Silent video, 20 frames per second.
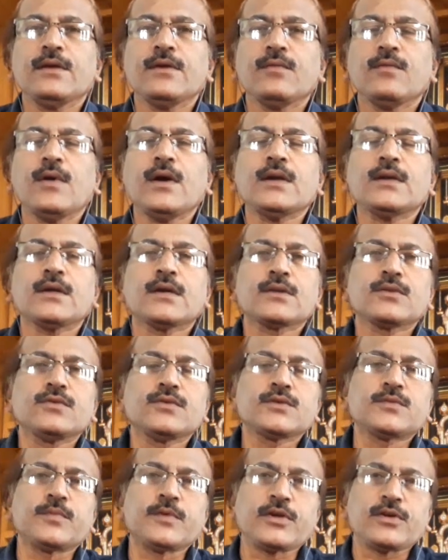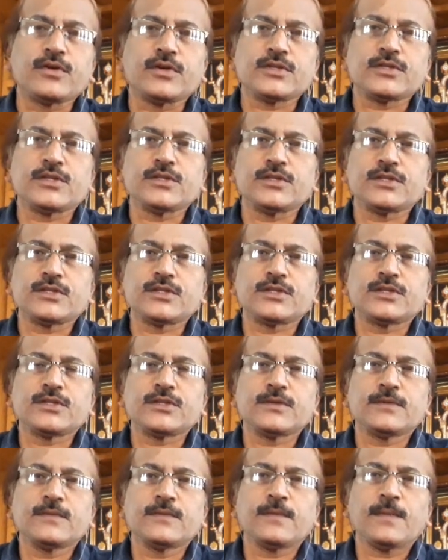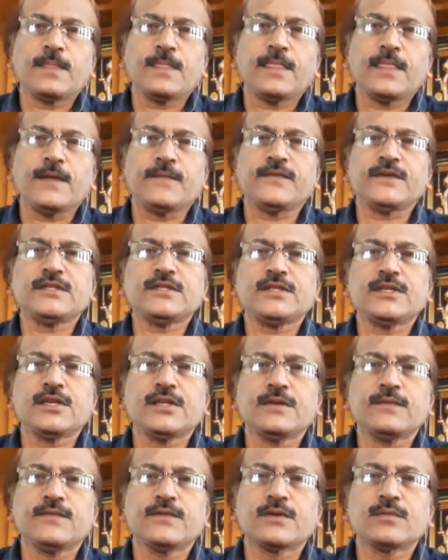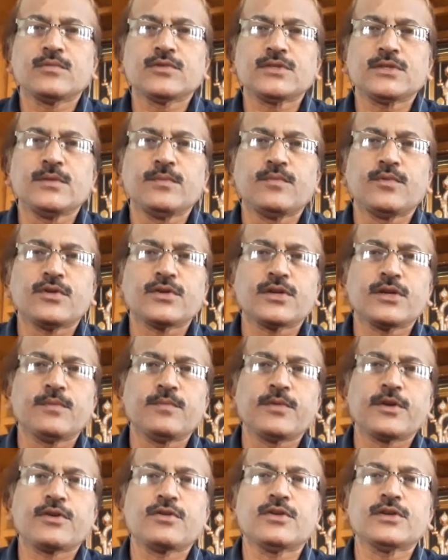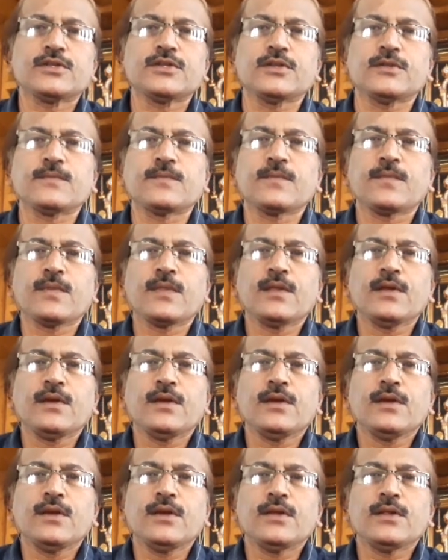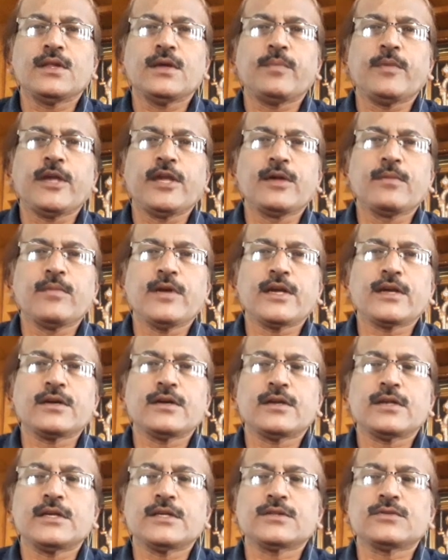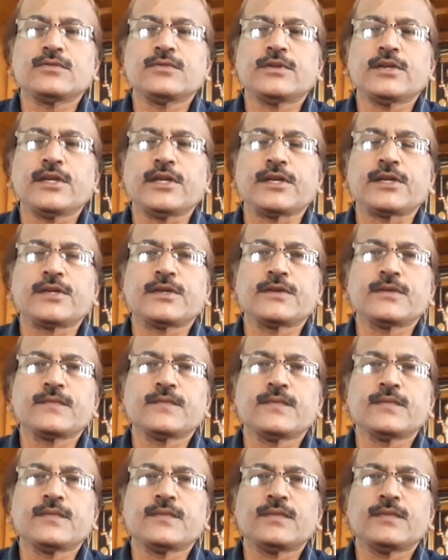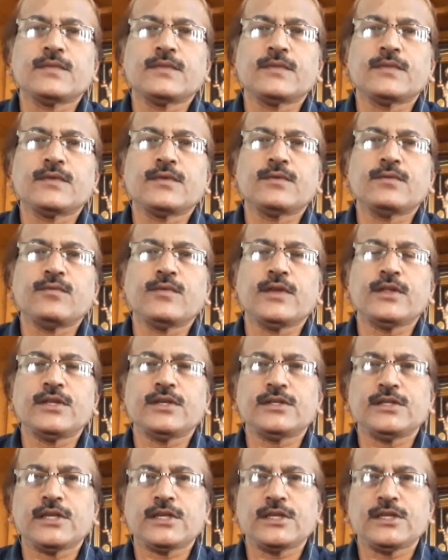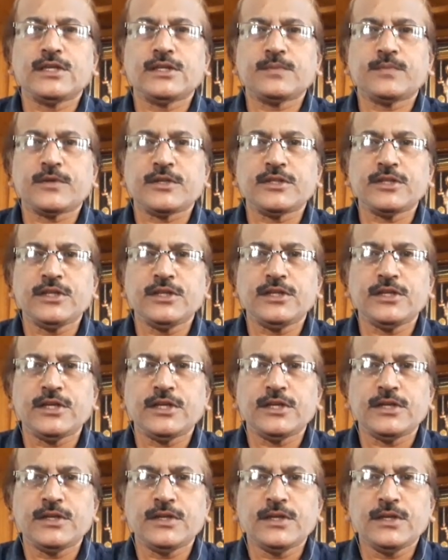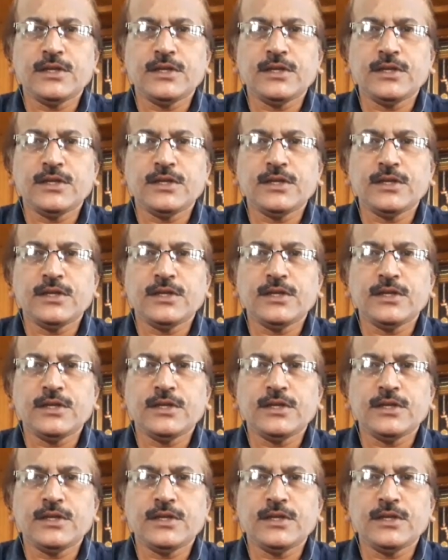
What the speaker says: What are those precautions? The first and the foremost important precaution the paying banker has to take when the check is presented,